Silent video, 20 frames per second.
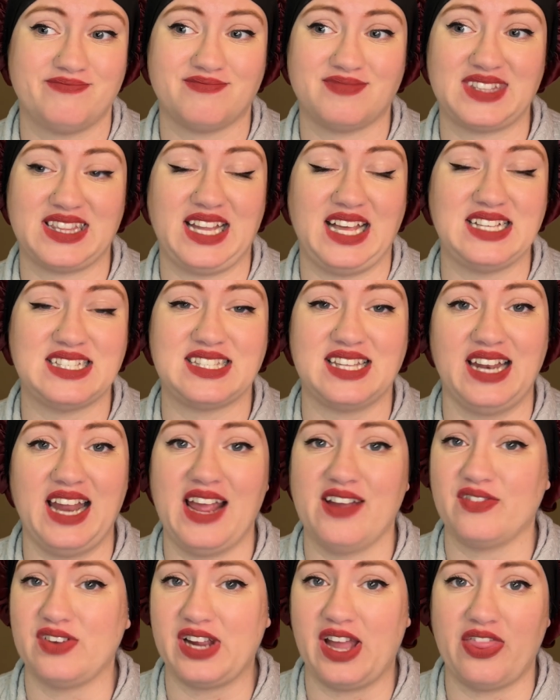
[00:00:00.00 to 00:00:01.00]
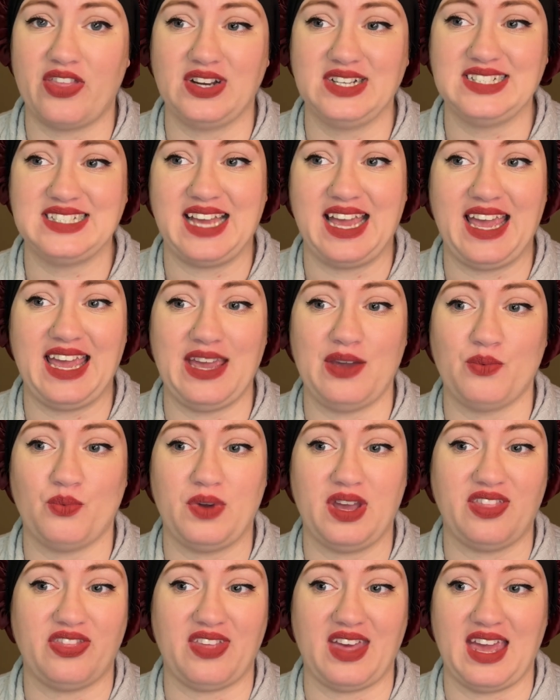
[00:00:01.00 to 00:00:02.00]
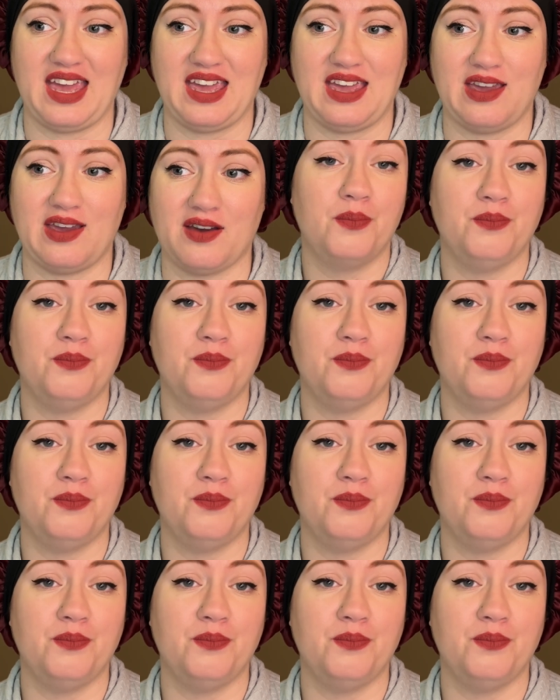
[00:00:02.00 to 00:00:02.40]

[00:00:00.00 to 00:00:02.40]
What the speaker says: less than every other day with a